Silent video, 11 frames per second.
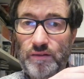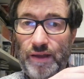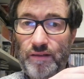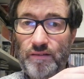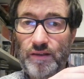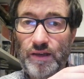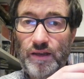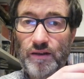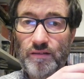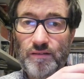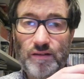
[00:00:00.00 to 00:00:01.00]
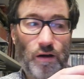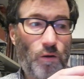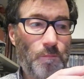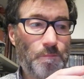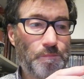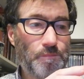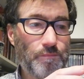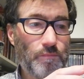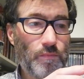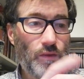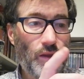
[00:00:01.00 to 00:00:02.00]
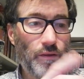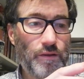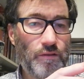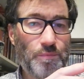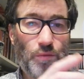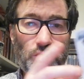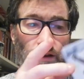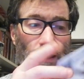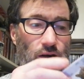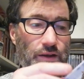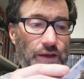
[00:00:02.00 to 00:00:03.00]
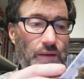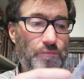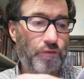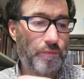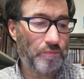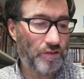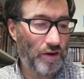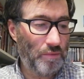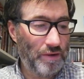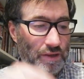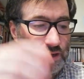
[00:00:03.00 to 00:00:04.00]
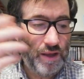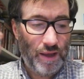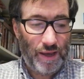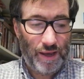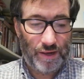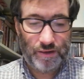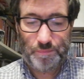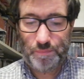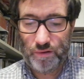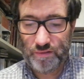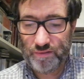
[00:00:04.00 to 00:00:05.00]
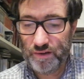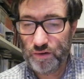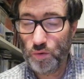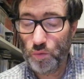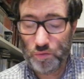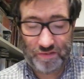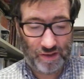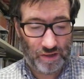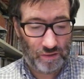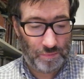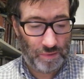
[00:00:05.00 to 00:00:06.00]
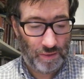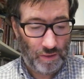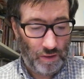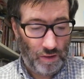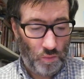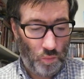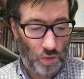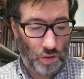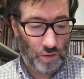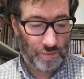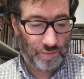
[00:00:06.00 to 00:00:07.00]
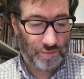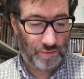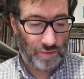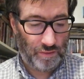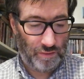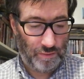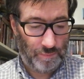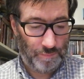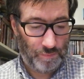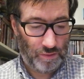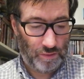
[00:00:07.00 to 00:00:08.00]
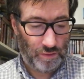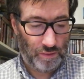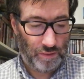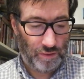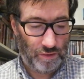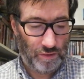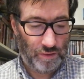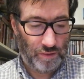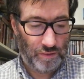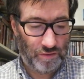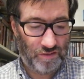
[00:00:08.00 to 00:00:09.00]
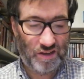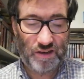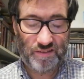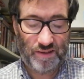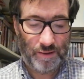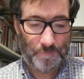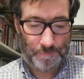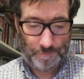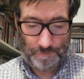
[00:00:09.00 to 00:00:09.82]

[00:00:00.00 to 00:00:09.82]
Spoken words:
dancing in the snow. This postcard came from Germany and the person who sent me was Gisa.